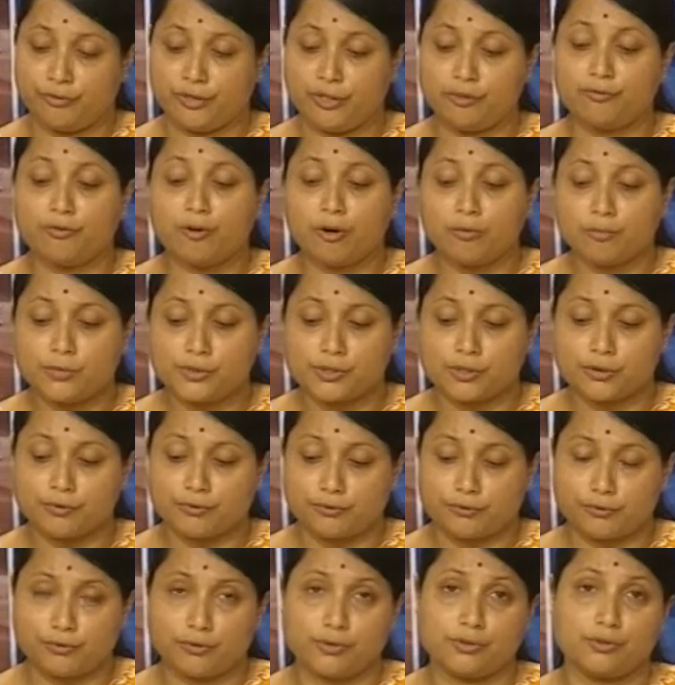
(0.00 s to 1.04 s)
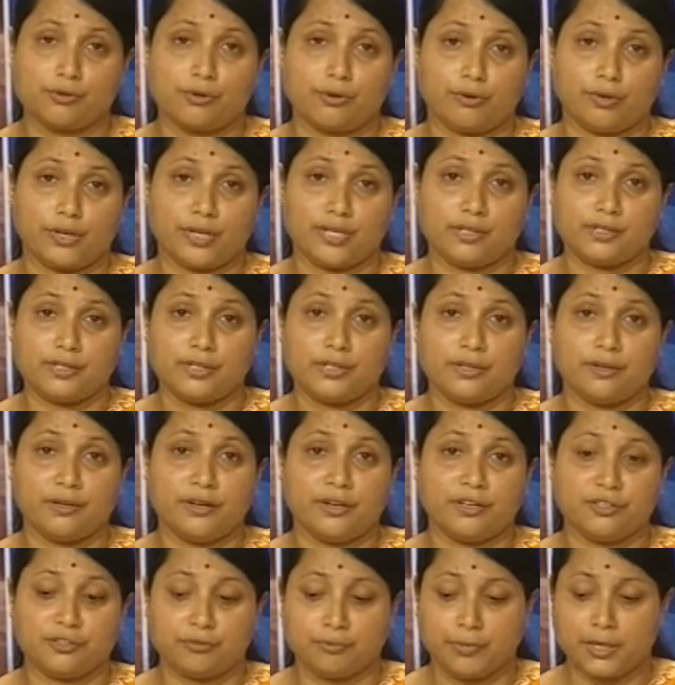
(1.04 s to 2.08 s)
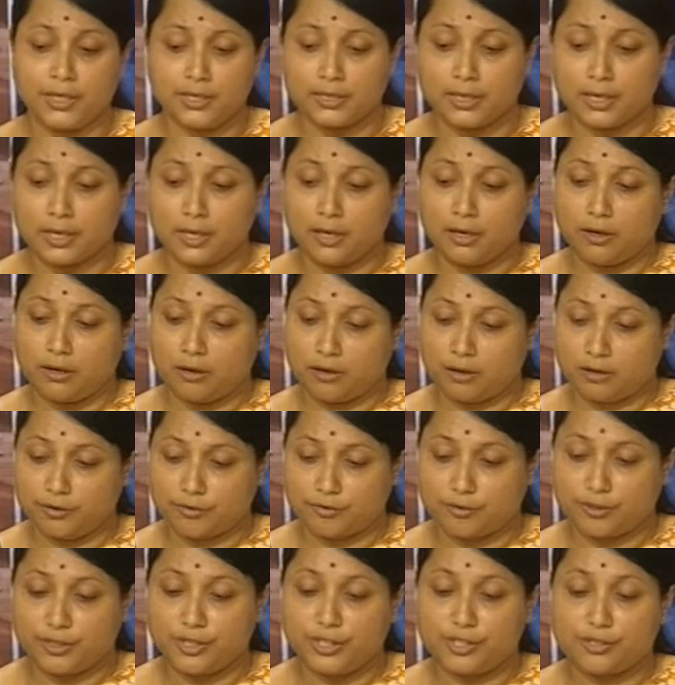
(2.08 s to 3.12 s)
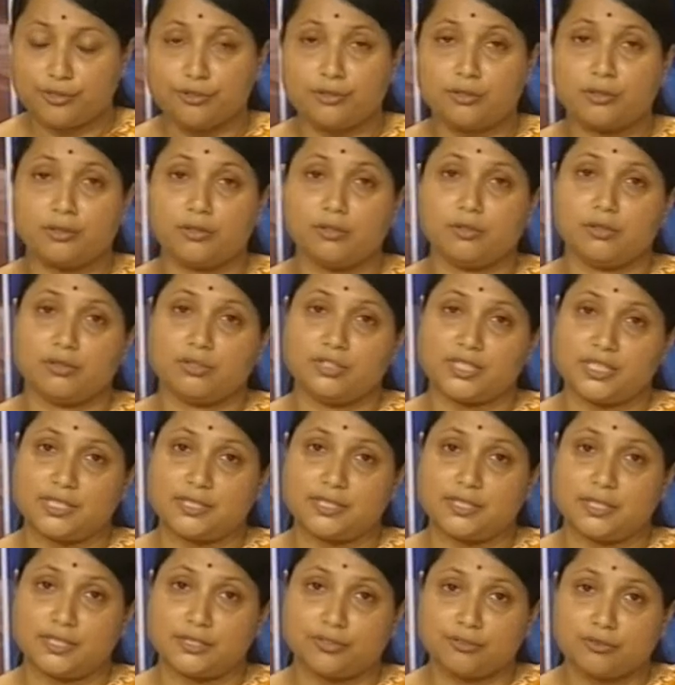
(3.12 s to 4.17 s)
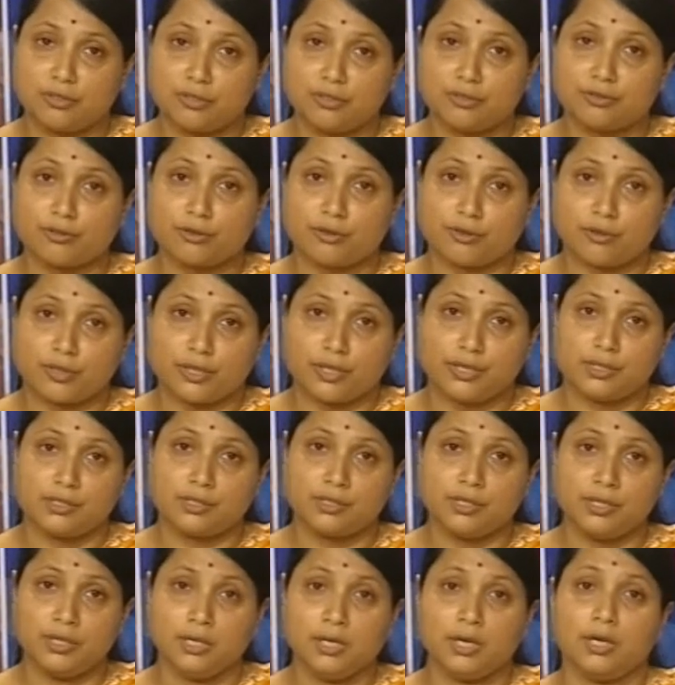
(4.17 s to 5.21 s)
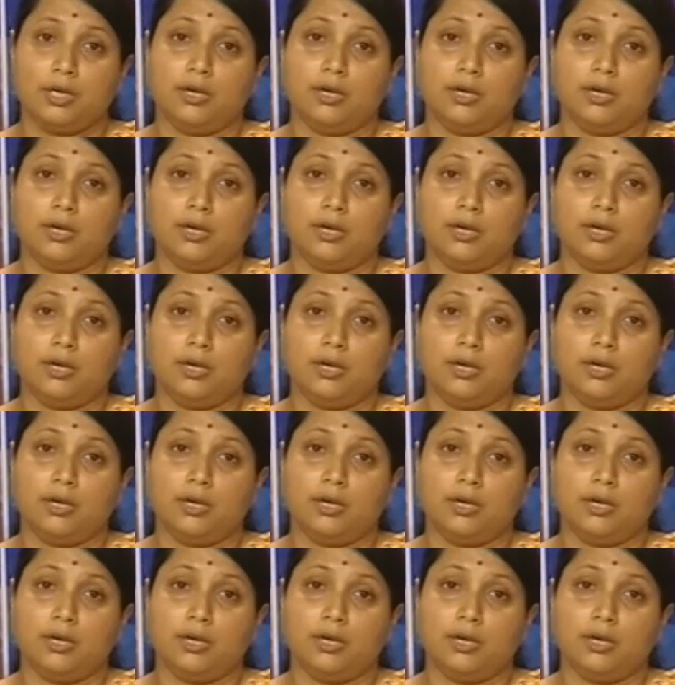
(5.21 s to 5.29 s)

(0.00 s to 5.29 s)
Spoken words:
forms of surrogacy arrangement, traditional gestational surrogacy,